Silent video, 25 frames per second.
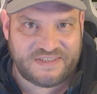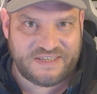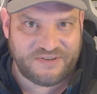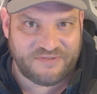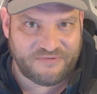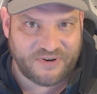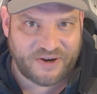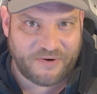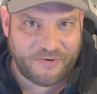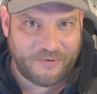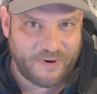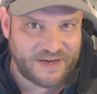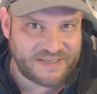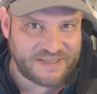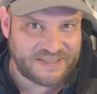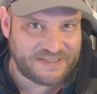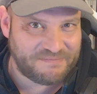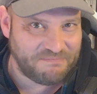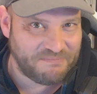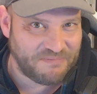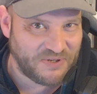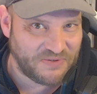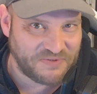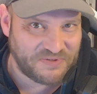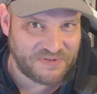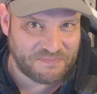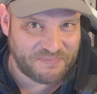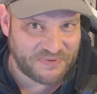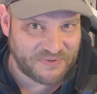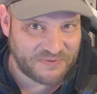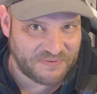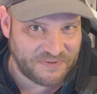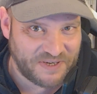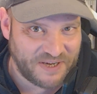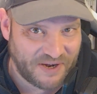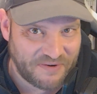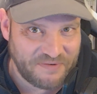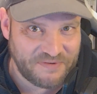to request multiple
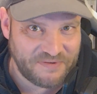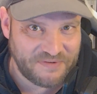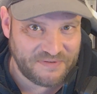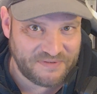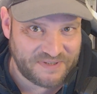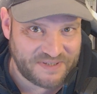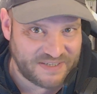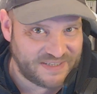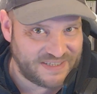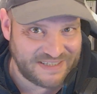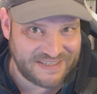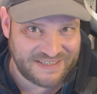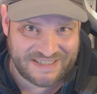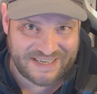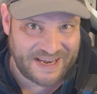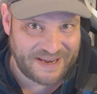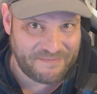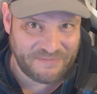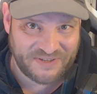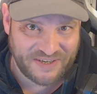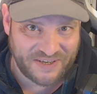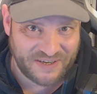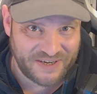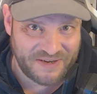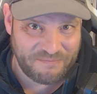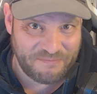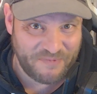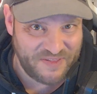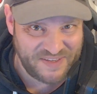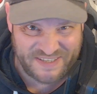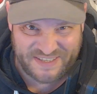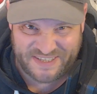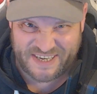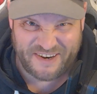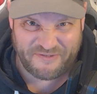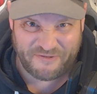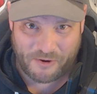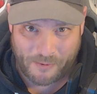codes at the same time with
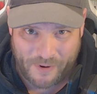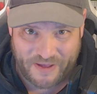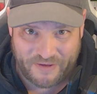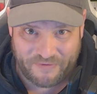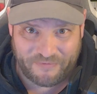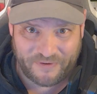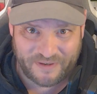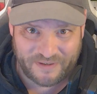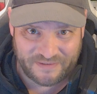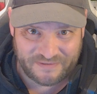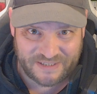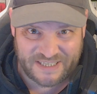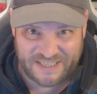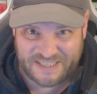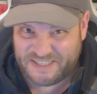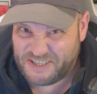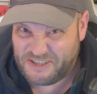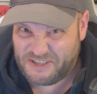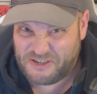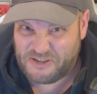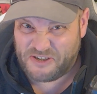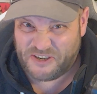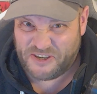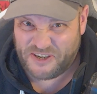0 effort is a good